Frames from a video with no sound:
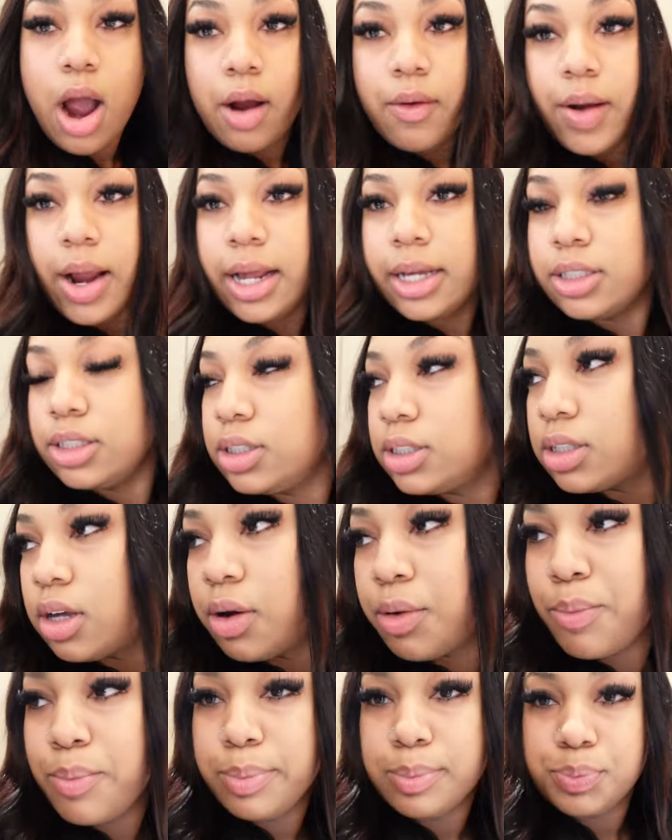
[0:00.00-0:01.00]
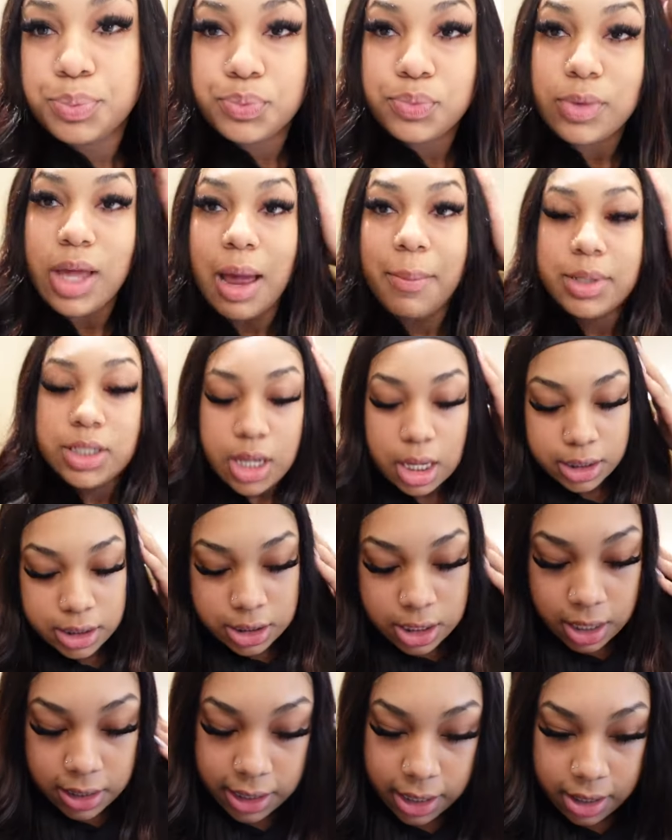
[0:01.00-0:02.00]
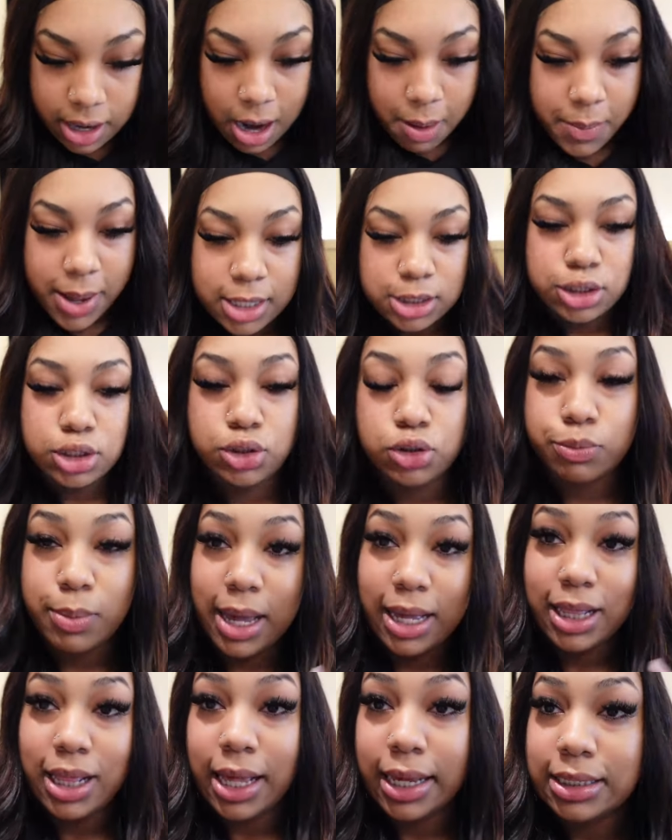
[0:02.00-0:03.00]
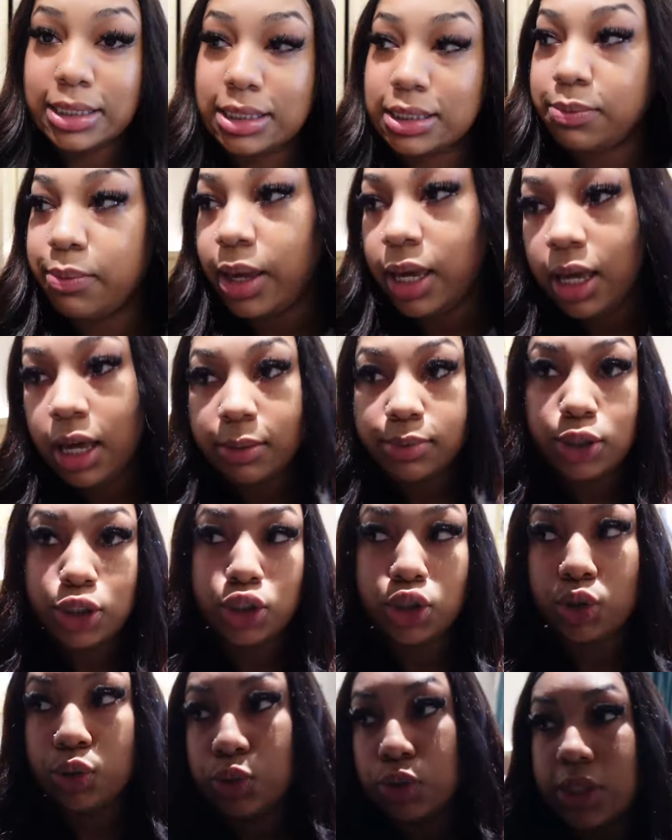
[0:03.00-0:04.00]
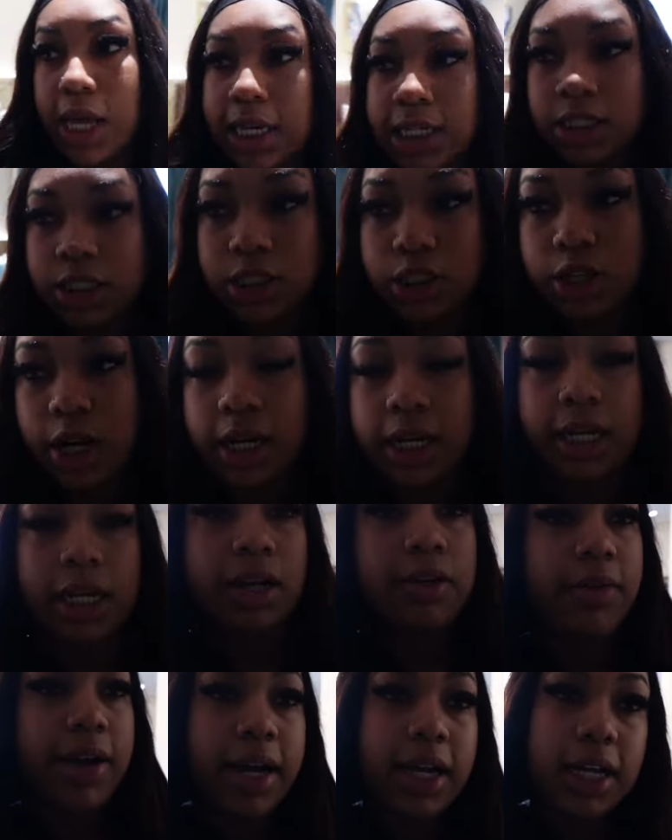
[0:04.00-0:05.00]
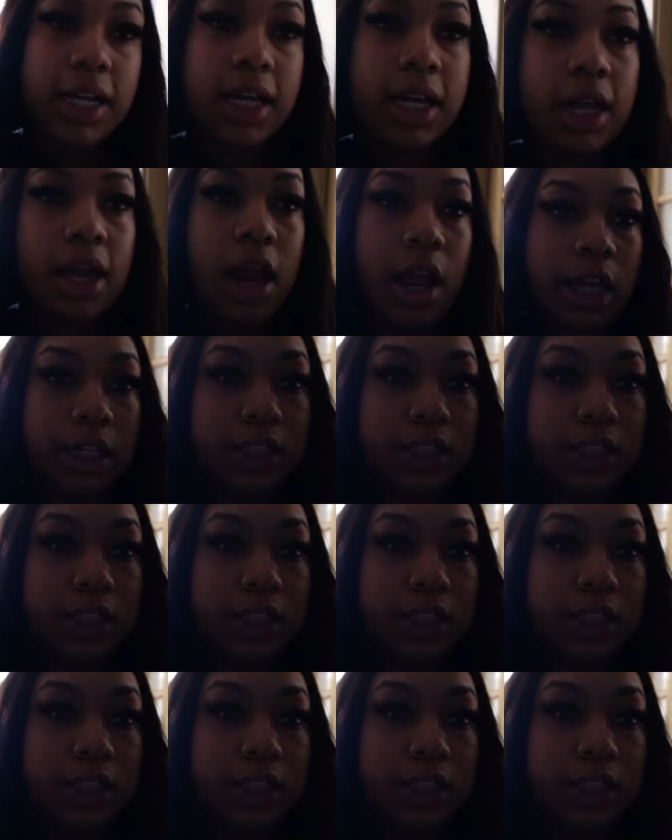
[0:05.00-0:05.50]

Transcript: All right, so I'm gonna talk to y'all later. I'm about to do my client's makeup soon, so I need to start getting ready.